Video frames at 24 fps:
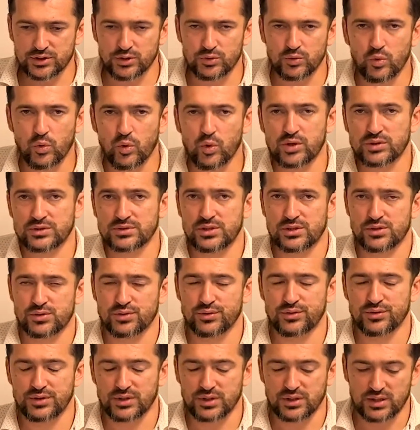orders
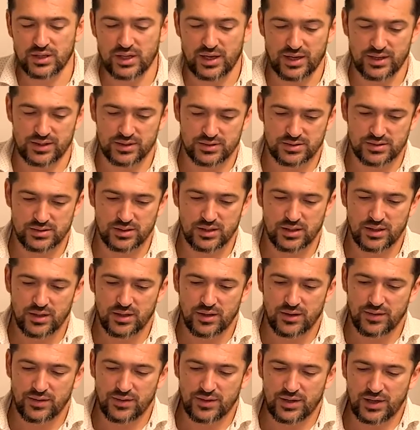of the clients.
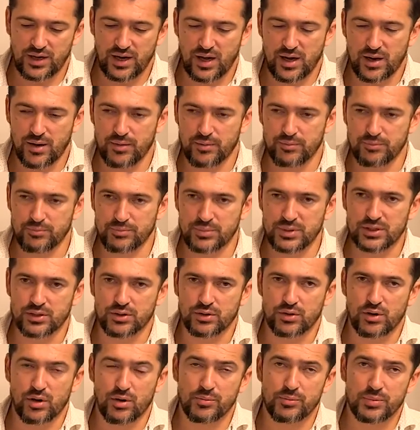There are big
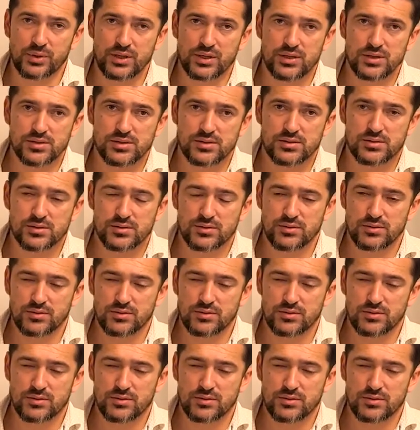companies,